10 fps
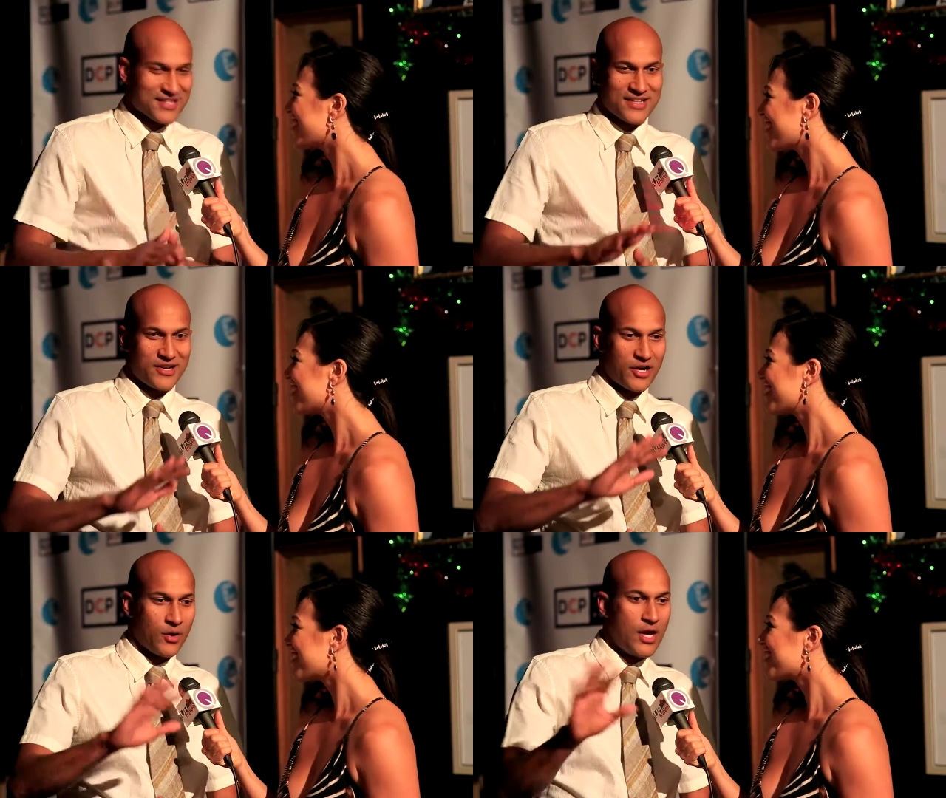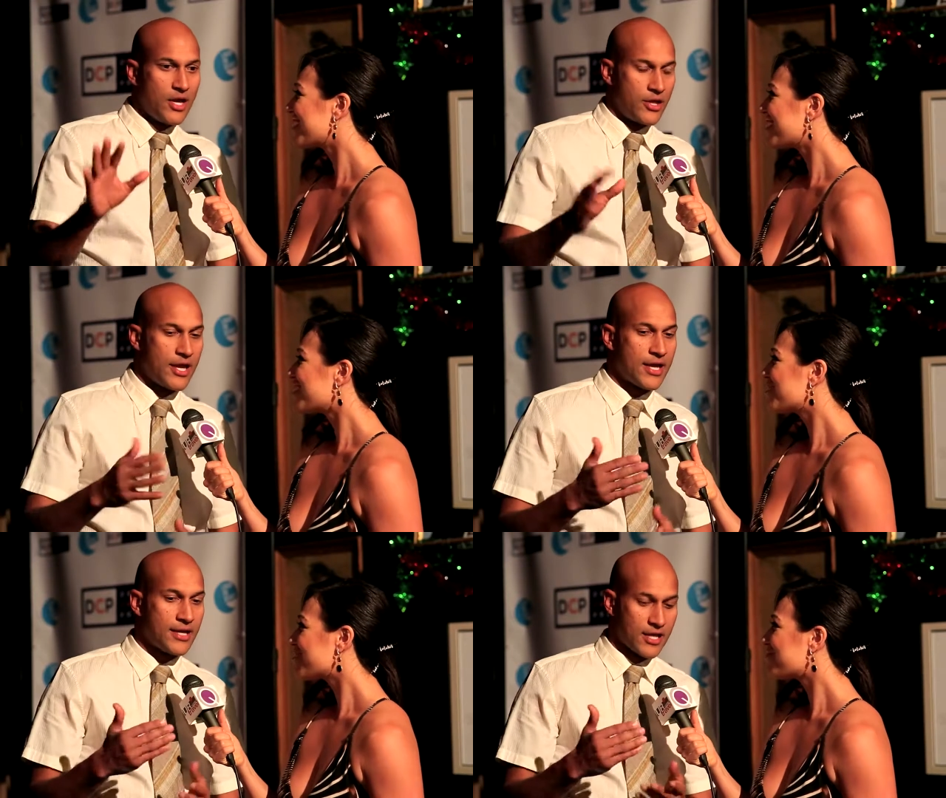Speaker 1: does, you know,
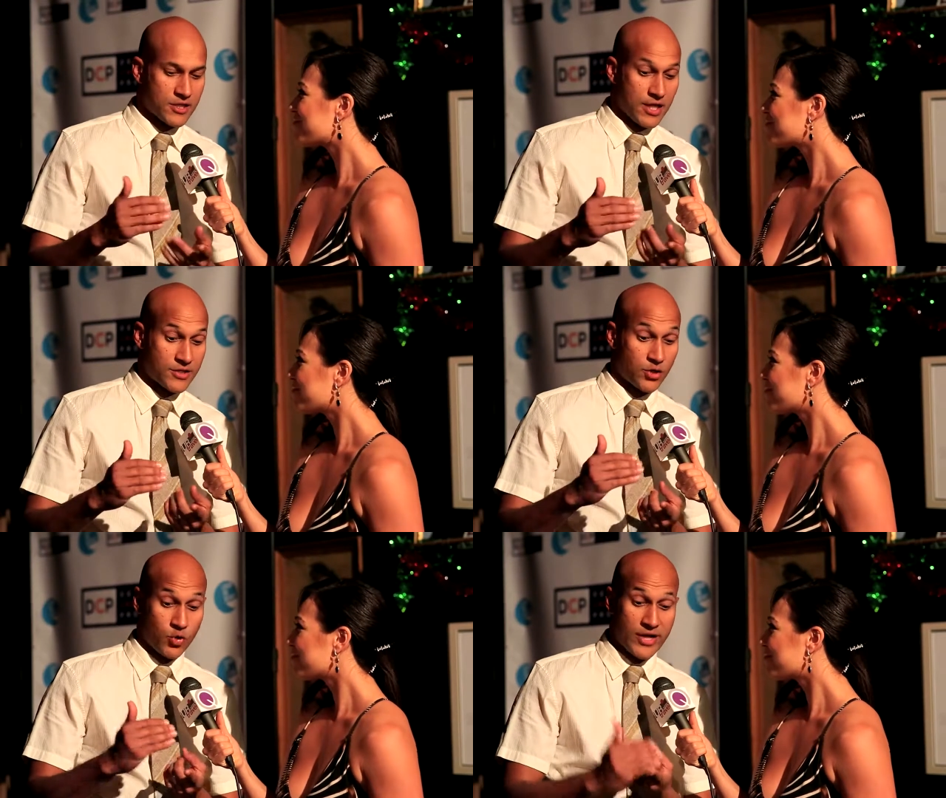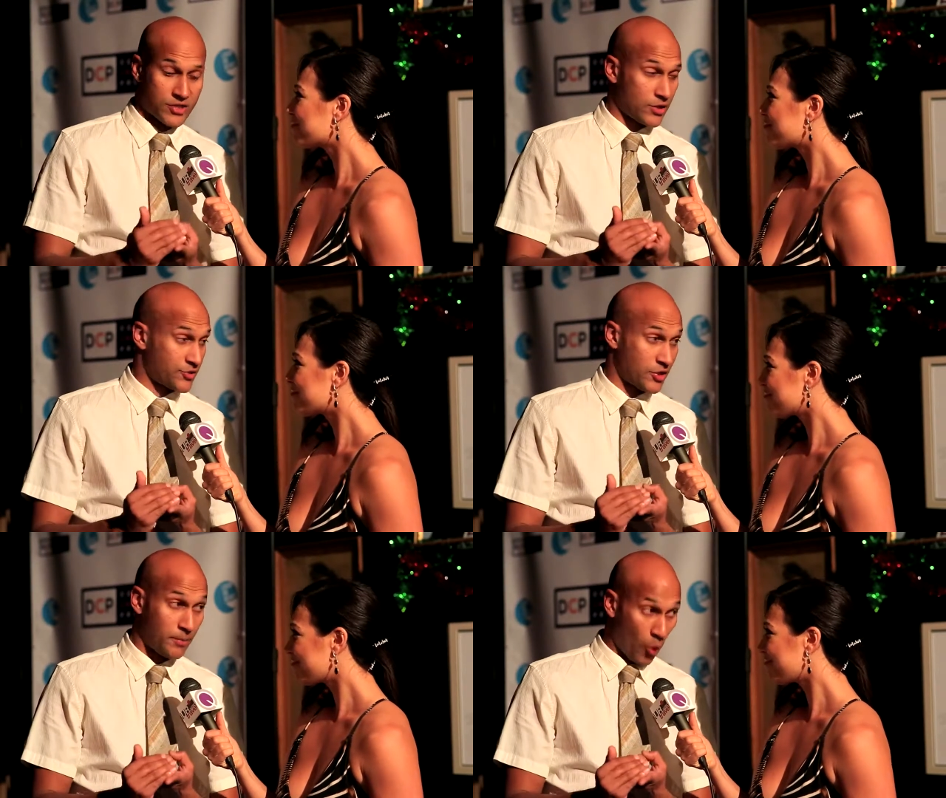it, it, it's it's they're great
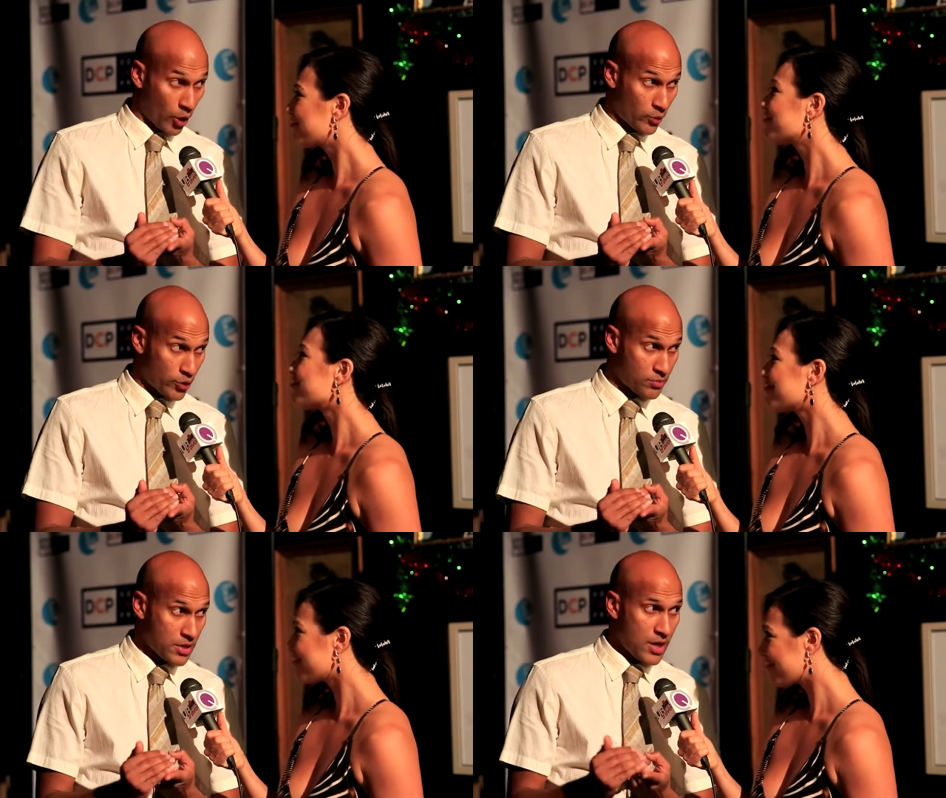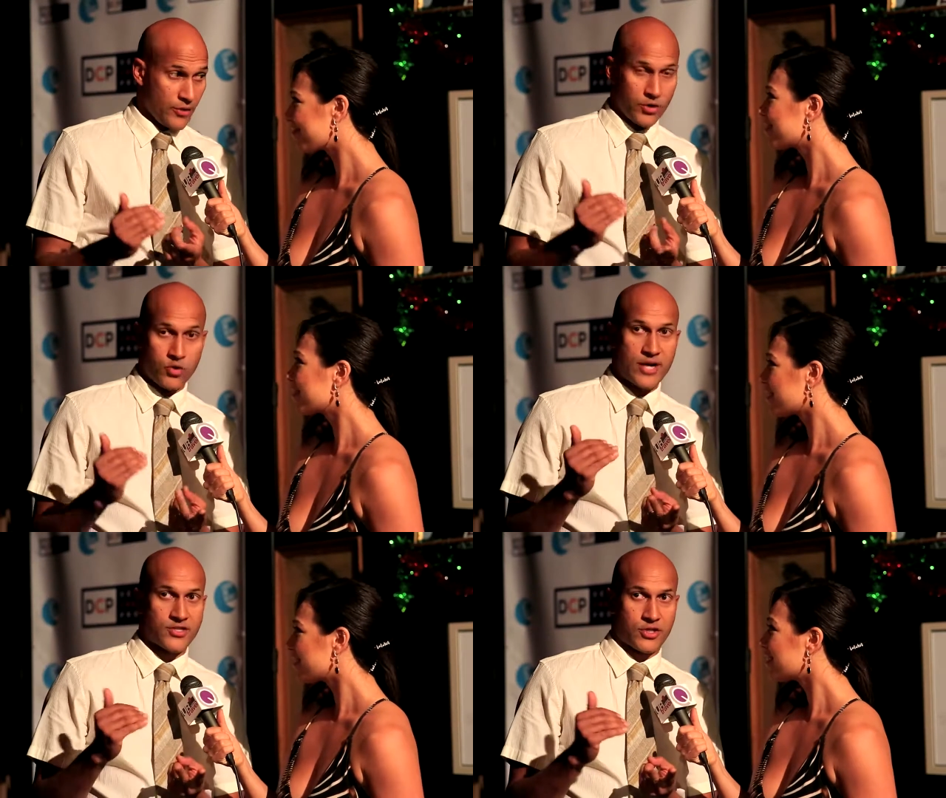skills in a boardroom. They're
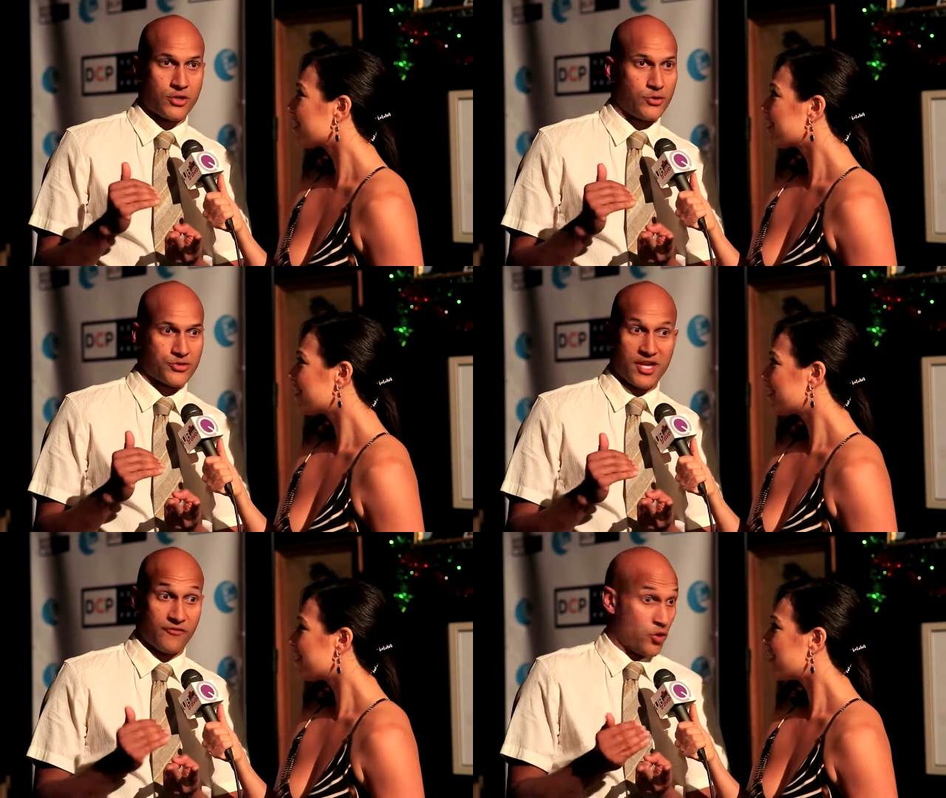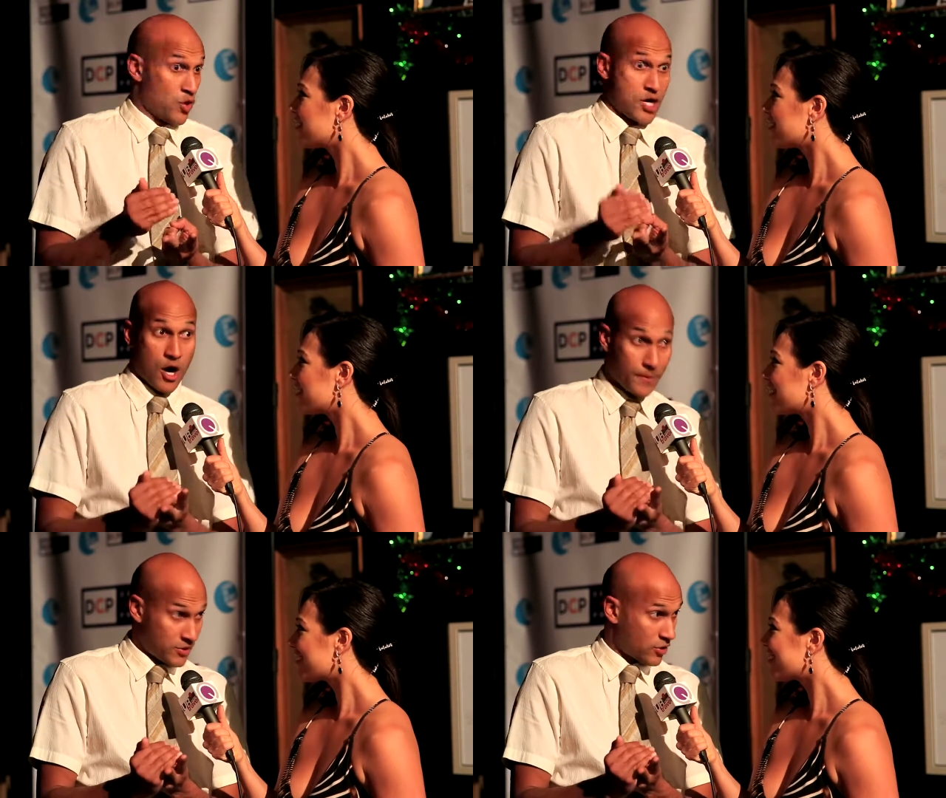great skills if you're a
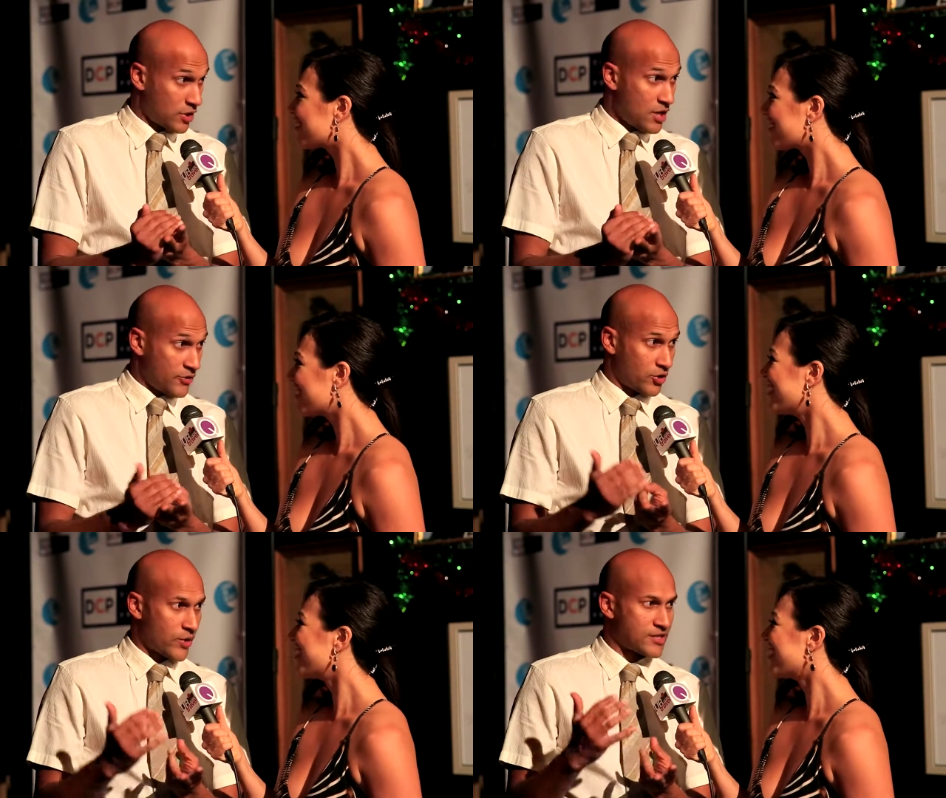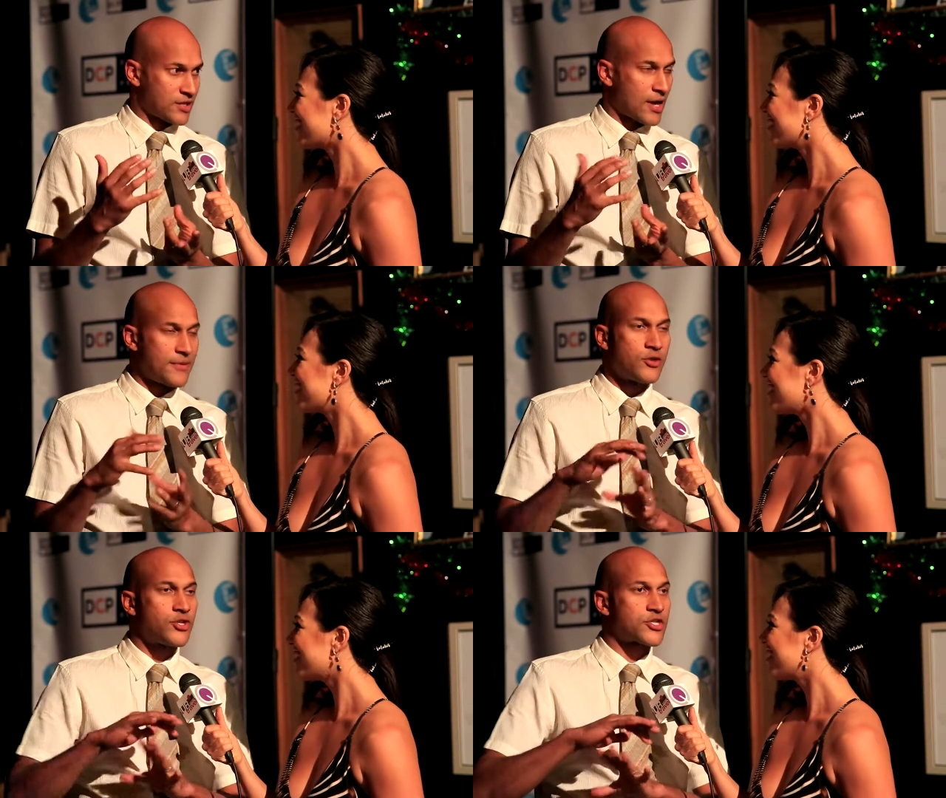carpenter. They're great skills. I
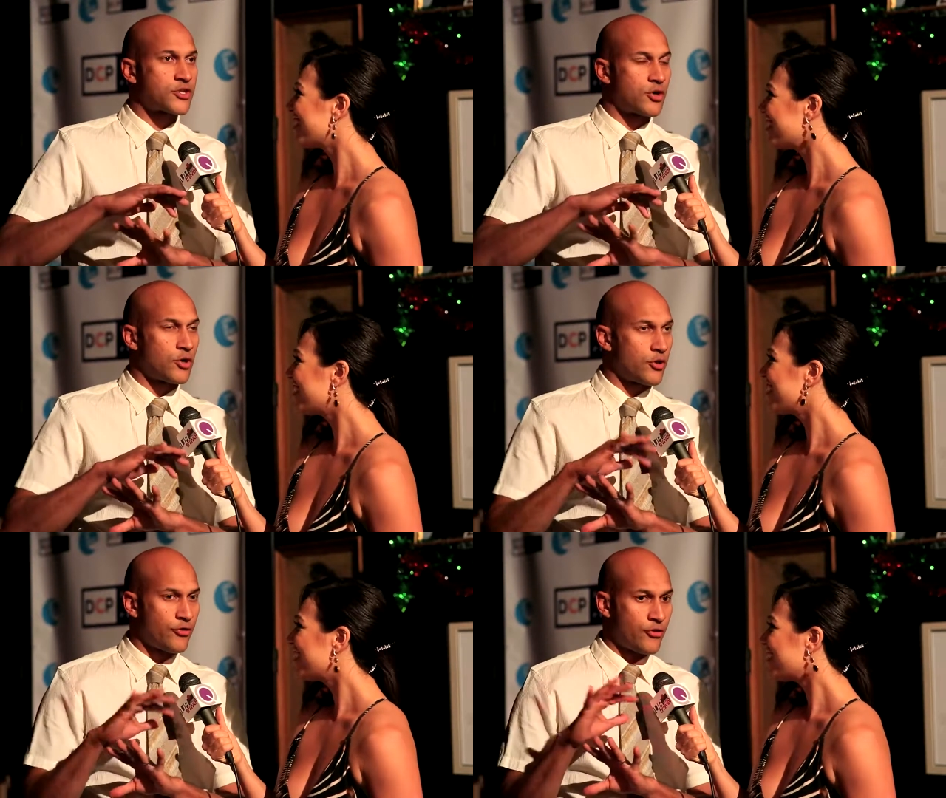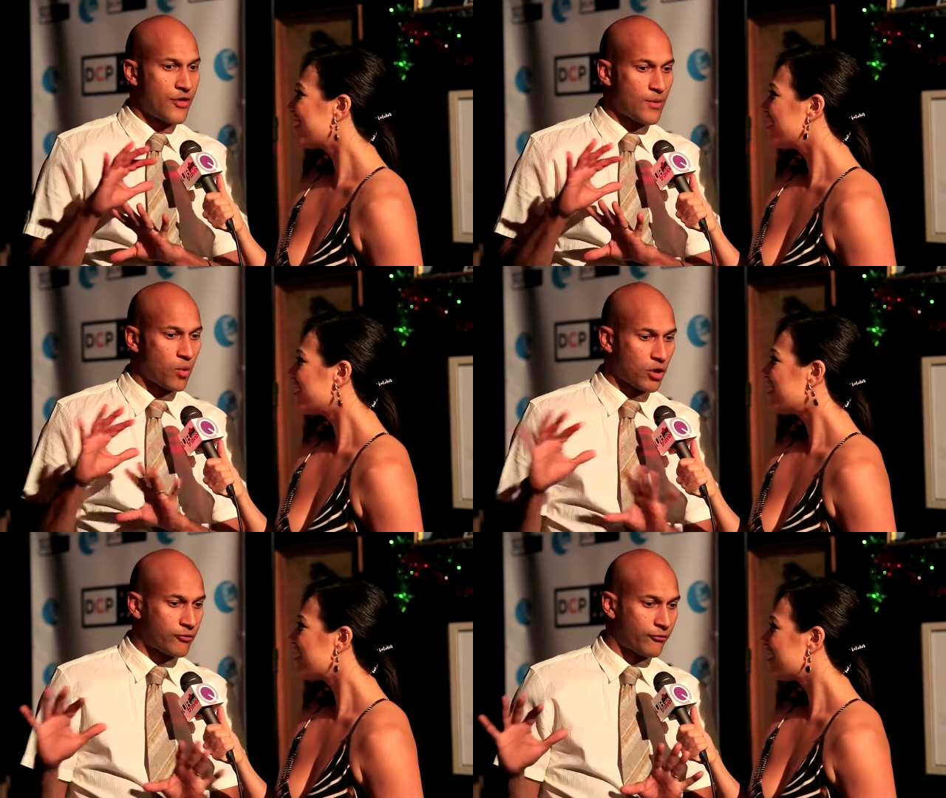mean, they're just they're they work